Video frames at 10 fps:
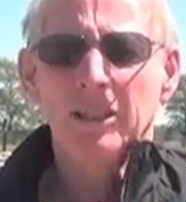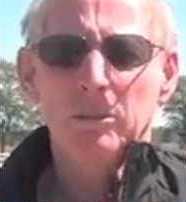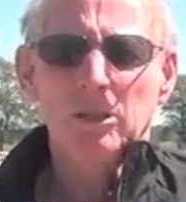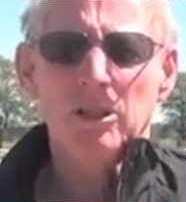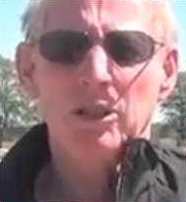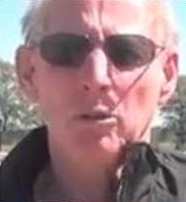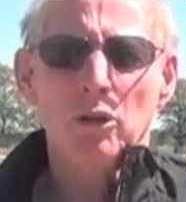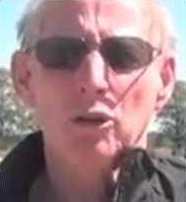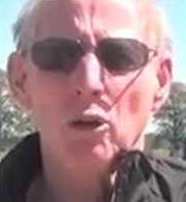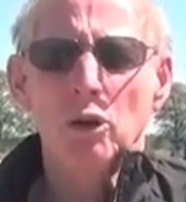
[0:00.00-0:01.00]
Typically, some of
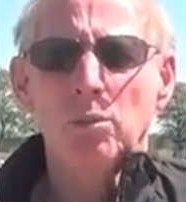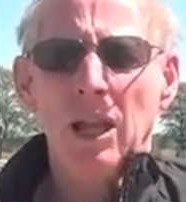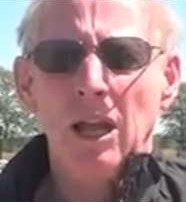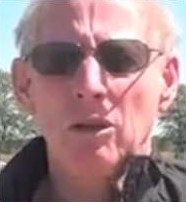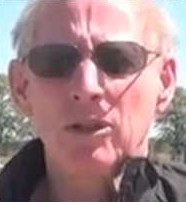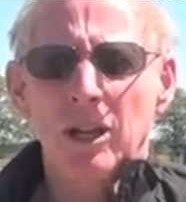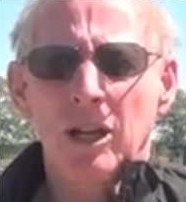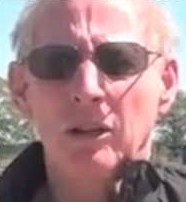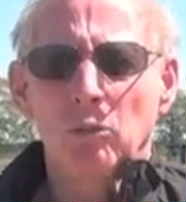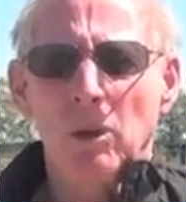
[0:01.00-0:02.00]
those older plows
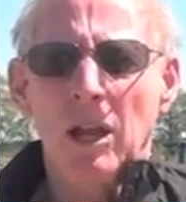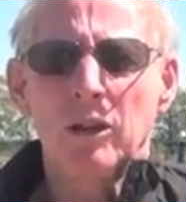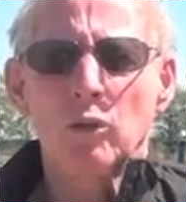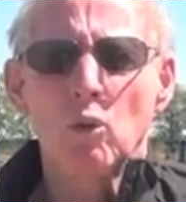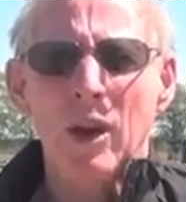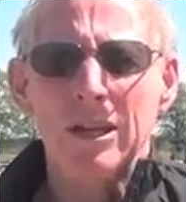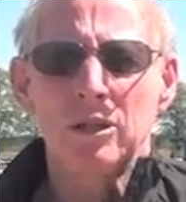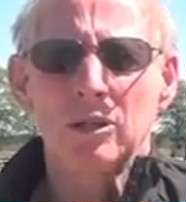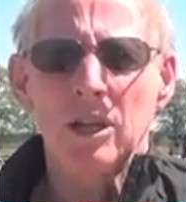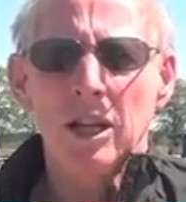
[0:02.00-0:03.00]
are plowing way
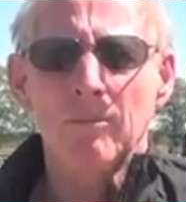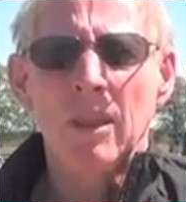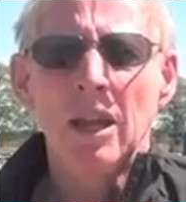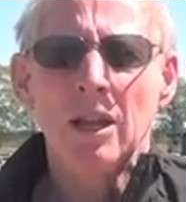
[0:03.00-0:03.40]
too deep.